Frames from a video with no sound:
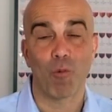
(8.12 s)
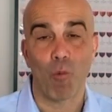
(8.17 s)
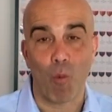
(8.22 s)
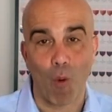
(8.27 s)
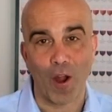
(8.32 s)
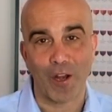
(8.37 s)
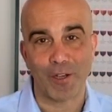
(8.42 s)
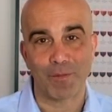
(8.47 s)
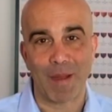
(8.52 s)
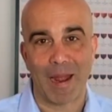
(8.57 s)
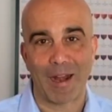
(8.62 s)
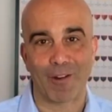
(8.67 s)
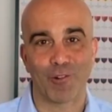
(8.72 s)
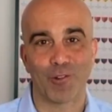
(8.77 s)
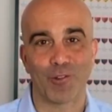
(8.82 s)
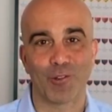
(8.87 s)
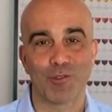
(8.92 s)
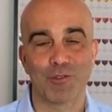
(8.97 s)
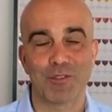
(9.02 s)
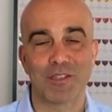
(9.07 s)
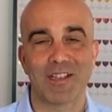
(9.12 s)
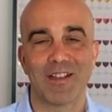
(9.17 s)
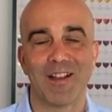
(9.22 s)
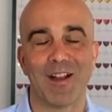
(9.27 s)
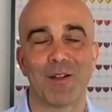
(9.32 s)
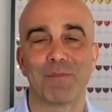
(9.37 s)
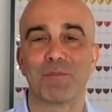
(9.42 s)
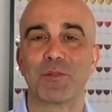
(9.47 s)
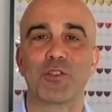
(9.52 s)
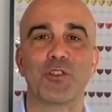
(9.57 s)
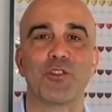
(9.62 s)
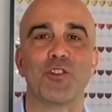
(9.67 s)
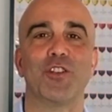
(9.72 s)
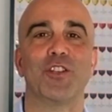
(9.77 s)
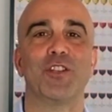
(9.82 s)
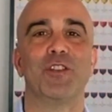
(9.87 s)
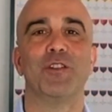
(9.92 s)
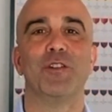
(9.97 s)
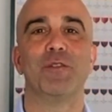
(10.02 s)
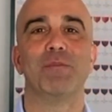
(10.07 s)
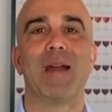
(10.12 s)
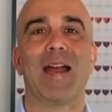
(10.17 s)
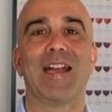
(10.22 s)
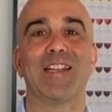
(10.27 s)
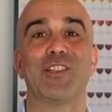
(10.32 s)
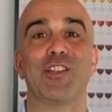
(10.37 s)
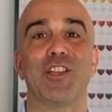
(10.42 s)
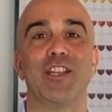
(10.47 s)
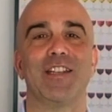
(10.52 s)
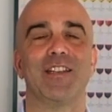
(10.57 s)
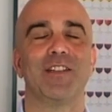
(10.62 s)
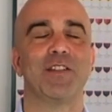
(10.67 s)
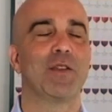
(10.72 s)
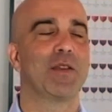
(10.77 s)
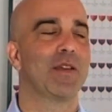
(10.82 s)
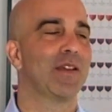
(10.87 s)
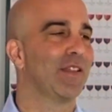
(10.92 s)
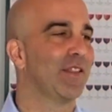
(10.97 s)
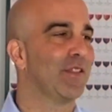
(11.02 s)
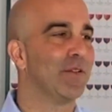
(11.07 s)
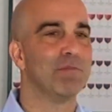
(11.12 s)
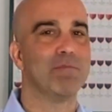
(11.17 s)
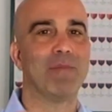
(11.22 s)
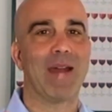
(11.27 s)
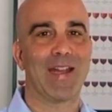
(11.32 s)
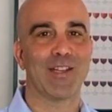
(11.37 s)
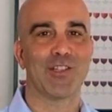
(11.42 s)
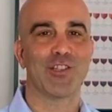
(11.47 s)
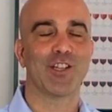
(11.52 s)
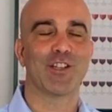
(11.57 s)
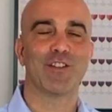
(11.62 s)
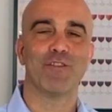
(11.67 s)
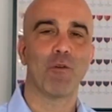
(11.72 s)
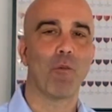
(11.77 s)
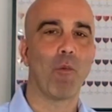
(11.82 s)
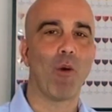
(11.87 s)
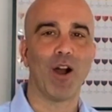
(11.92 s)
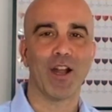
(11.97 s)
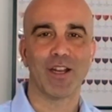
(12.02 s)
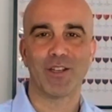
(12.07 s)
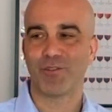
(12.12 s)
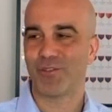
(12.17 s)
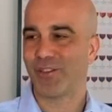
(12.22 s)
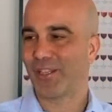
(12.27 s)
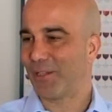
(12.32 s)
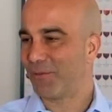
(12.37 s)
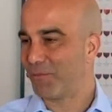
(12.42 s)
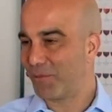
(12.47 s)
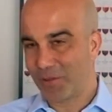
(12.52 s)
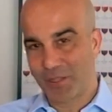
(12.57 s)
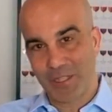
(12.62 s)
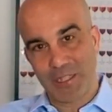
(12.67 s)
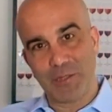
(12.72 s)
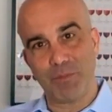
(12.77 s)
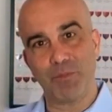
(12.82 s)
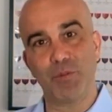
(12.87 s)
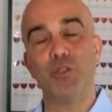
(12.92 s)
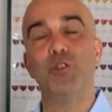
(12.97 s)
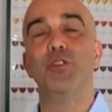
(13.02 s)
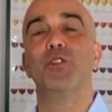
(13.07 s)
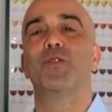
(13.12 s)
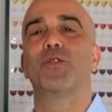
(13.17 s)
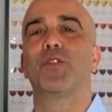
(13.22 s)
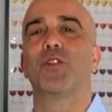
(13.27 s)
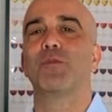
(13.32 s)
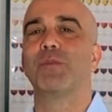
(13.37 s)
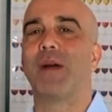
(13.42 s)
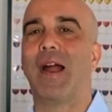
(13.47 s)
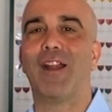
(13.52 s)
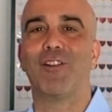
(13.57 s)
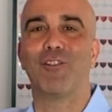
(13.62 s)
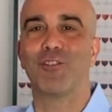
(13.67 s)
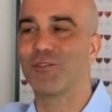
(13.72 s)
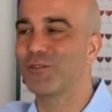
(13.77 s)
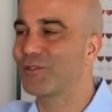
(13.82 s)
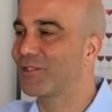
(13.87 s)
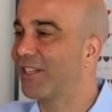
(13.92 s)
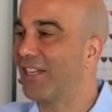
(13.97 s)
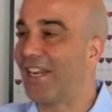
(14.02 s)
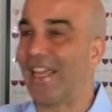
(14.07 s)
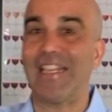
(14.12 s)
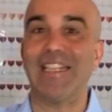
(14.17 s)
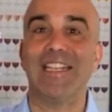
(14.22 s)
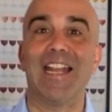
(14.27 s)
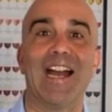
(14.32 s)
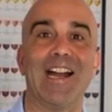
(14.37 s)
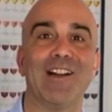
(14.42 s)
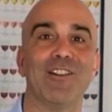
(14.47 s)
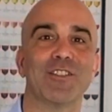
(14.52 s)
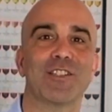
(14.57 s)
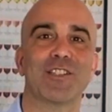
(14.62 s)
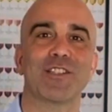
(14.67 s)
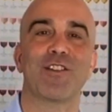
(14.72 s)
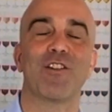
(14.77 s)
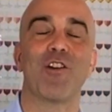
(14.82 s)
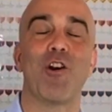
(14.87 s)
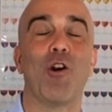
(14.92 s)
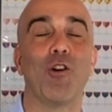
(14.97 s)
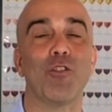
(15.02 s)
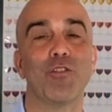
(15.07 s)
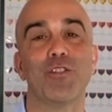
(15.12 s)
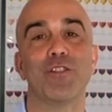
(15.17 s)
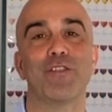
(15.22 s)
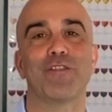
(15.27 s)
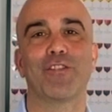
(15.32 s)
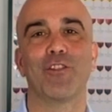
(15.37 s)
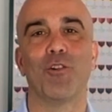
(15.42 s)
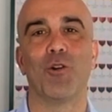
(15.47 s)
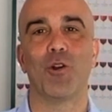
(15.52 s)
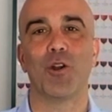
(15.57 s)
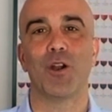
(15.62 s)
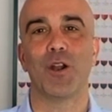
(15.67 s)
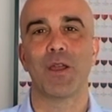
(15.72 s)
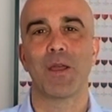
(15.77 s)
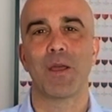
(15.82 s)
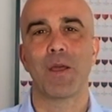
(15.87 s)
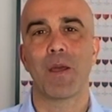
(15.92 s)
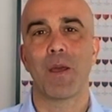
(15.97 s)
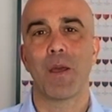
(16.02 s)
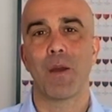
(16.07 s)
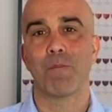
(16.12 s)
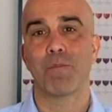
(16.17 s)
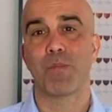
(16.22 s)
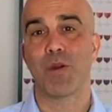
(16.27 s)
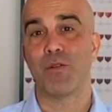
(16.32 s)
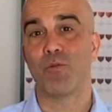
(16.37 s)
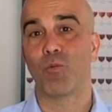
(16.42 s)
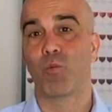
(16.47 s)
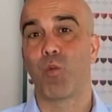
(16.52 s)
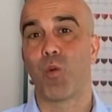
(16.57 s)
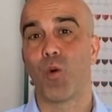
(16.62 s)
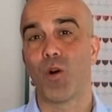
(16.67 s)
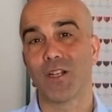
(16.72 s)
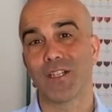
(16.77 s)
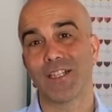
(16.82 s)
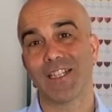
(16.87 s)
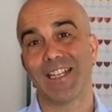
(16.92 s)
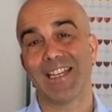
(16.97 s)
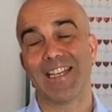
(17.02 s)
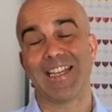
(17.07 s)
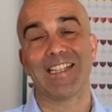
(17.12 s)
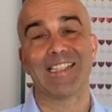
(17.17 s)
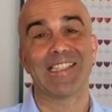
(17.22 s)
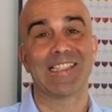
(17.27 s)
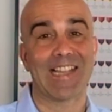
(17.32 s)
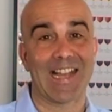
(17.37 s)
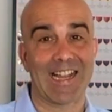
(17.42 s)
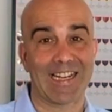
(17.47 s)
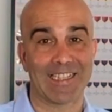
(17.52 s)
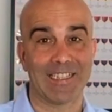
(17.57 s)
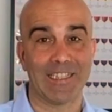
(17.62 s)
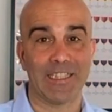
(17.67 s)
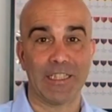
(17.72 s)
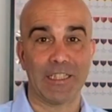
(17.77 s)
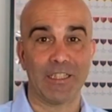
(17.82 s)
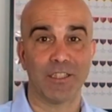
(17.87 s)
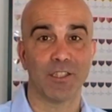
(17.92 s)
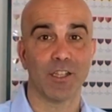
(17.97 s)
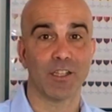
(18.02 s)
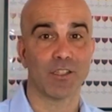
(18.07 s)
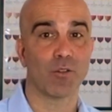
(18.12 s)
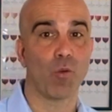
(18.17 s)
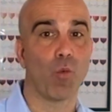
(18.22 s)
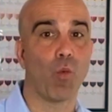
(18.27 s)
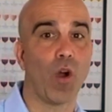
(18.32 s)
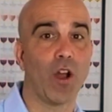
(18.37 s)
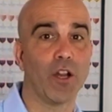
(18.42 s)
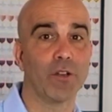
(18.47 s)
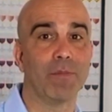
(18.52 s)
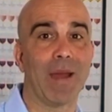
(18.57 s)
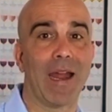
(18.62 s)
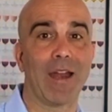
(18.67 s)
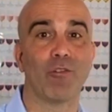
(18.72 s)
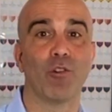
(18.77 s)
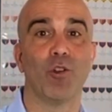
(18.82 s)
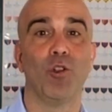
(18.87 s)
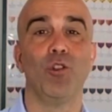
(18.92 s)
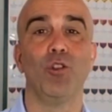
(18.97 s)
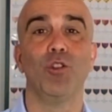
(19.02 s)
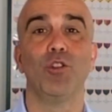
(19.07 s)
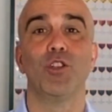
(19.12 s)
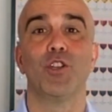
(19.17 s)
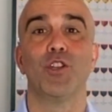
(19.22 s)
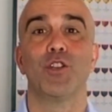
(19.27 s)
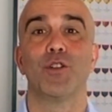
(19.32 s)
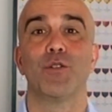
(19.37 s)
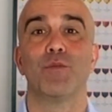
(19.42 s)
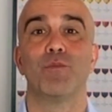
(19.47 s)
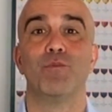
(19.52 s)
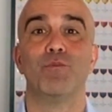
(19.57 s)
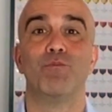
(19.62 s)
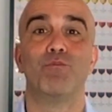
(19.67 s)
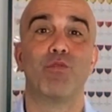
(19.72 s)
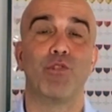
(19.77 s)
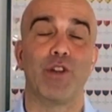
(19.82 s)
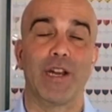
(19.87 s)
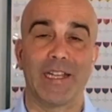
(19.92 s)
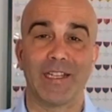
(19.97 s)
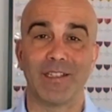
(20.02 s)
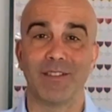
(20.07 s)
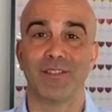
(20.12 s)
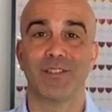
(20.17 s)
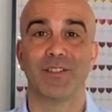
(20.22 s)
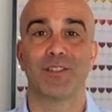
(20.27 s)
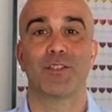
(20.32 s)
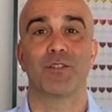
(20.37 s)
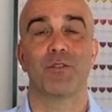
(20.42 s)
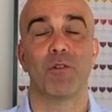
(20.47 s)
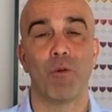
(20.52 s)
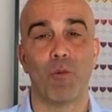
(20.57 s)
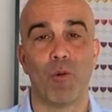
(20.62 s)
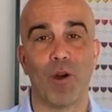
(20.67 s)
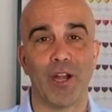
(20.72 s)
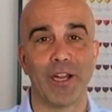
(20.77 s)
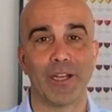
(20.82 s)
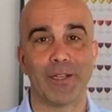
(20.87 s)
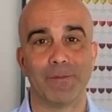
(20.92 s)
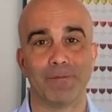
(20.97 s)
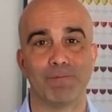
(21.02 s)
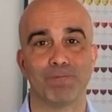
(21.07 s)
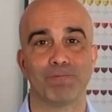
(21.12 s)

wine barrels. I'm sure you imagine the magic of a winery with these beautiful barrels laid out on the floor. But what exactly does a wine barrel bring to a wine?